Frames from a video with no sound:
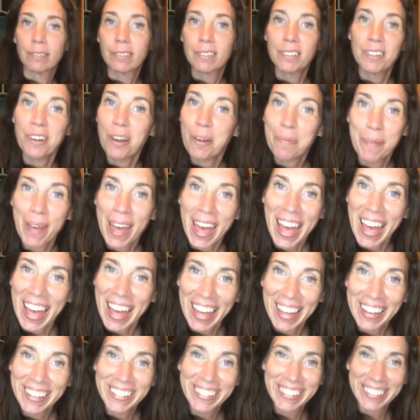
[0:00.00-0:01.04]
They're all
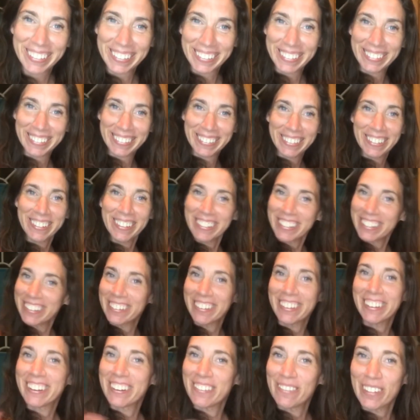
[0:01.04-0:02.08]
bad. There is no
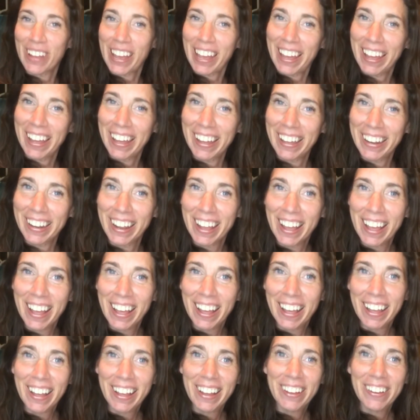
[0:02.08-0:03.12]
good or bad.
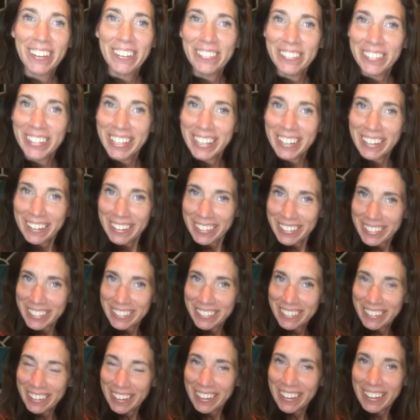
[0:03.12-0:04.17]
Oh my gosh,
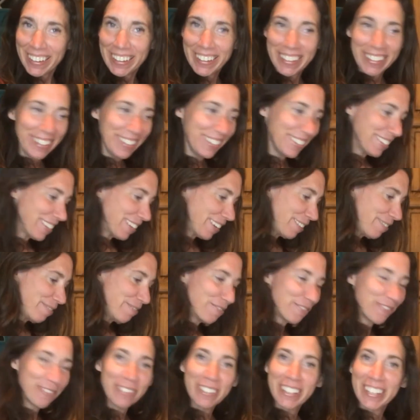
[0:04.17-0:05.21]
you guys. I'm
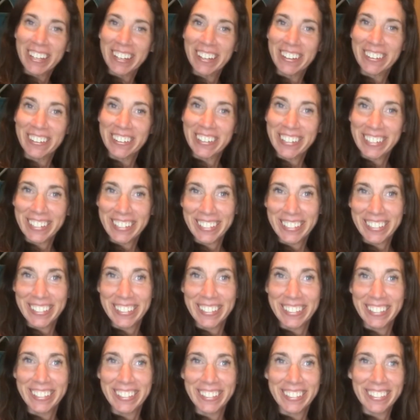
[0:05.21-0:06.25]
fucking
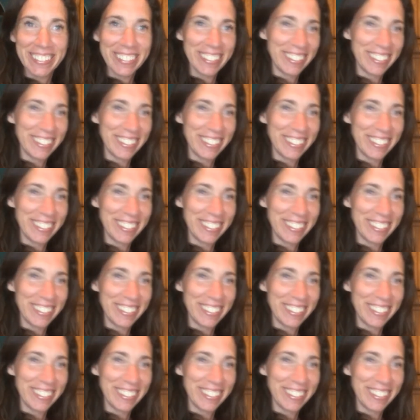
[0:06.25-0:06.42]
crazy.